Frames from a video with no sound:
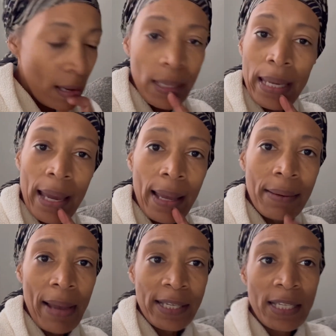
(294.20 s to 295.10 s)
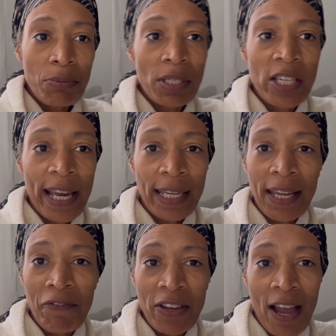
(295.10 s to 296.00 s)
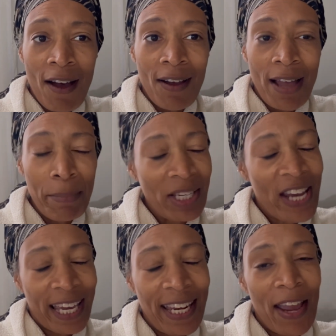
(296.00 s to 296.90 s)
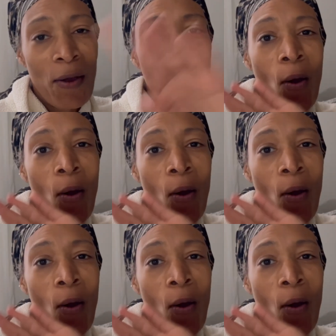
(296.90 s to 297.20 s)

yeah, I just was checking in for y'all. I mean, checking in,